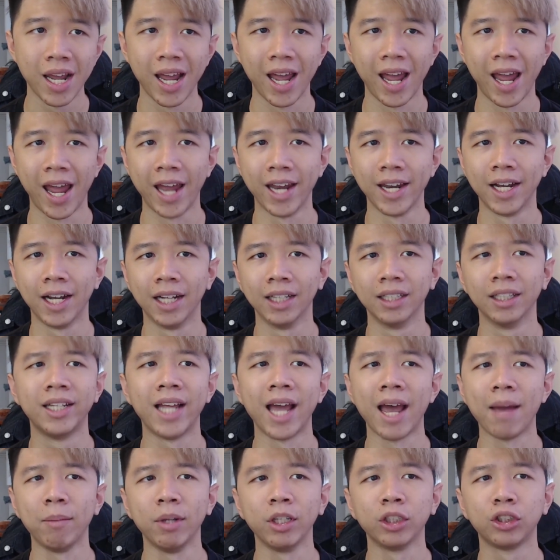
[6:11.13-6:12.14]
And the
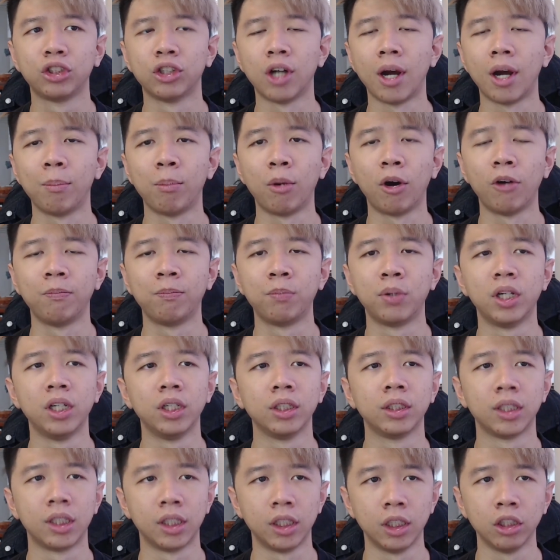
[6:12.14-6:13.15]
damage drop-off per
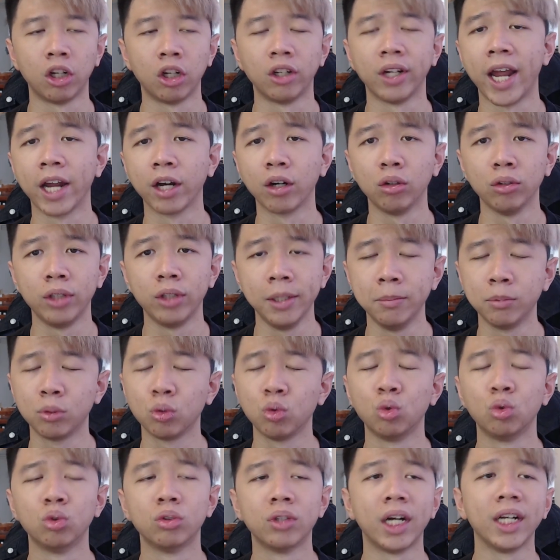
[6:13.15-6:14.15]
turn on aggro teams
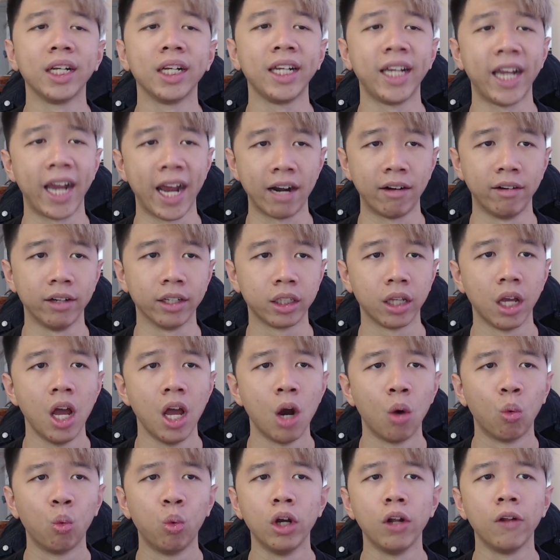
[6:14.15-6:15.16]
who run Carrot
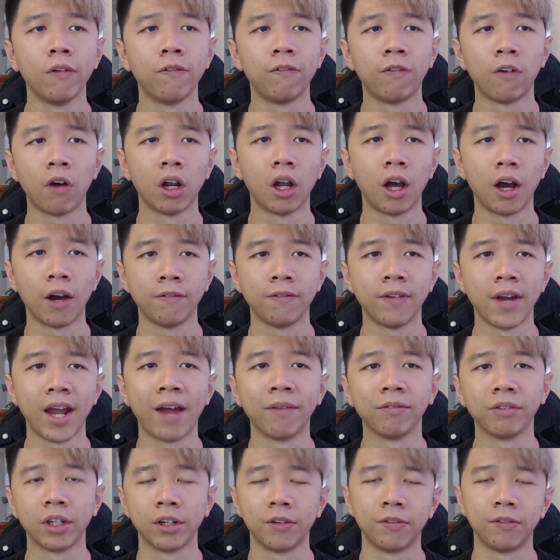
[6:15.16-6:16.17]
will fall off
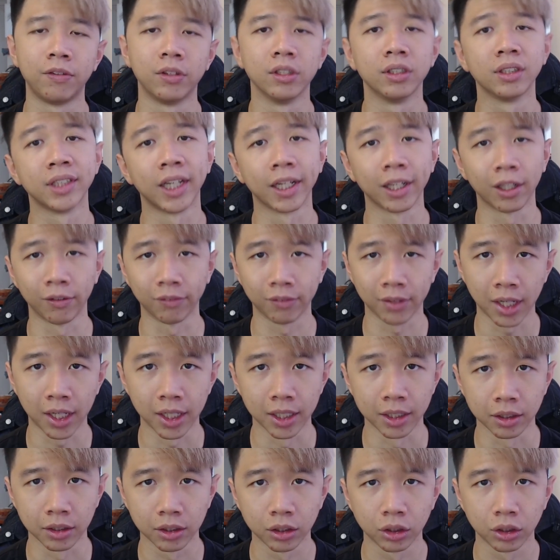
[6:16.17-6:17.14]
after the first cycle of cards.